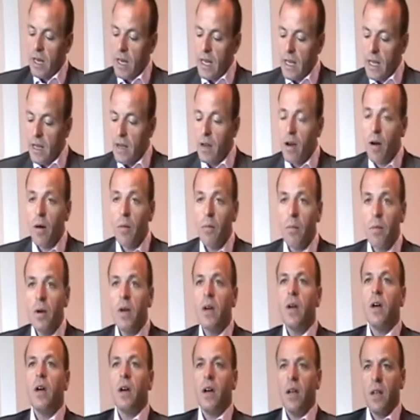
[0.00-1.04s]
an income,
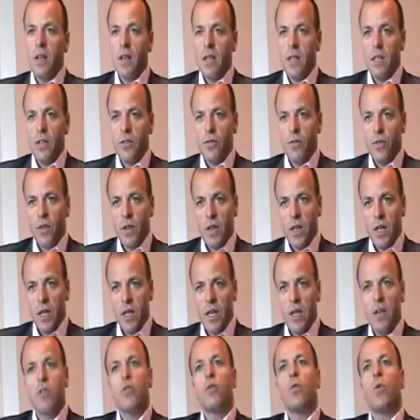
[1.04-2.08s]
at least for the
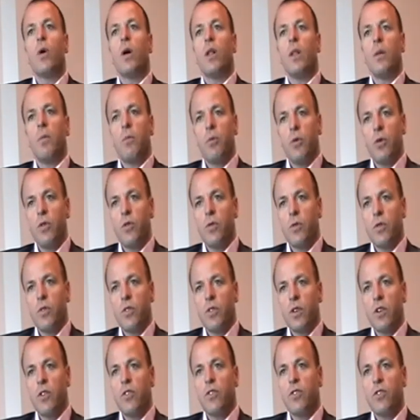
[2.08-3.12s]
years while the boys were
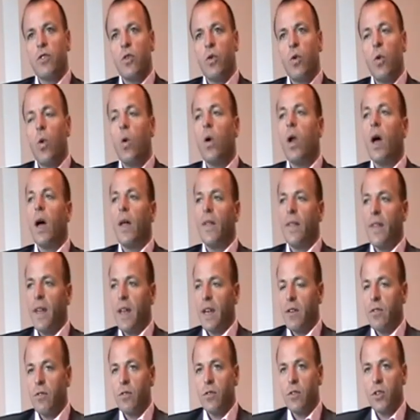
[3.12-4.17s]
still at school, and
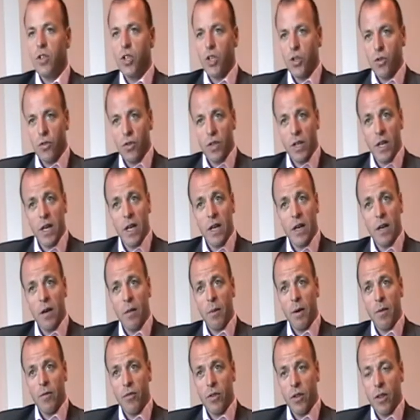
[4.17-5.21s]
then a reducing
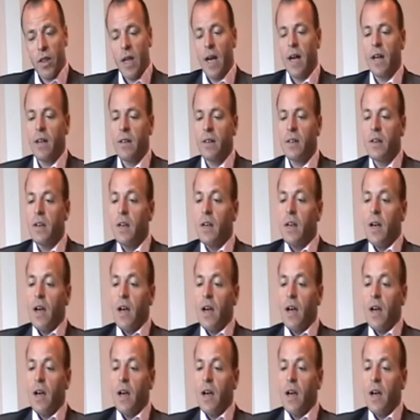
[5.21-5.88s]
income after that.